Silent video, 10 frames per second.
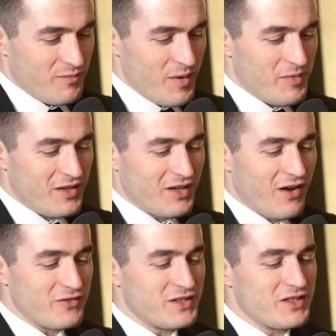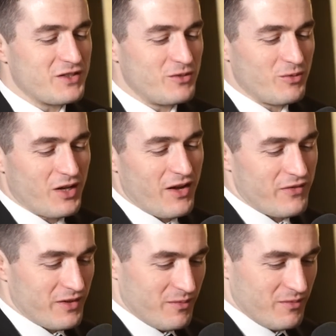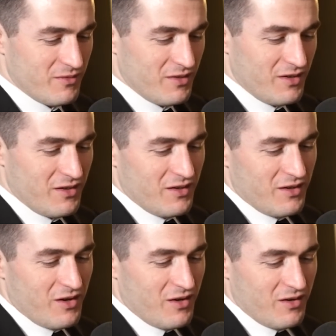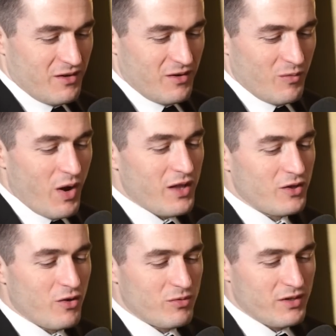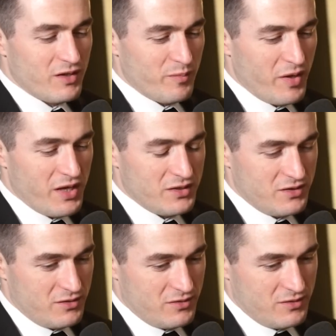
maybe the conversation you were having a while ago with Larry Page,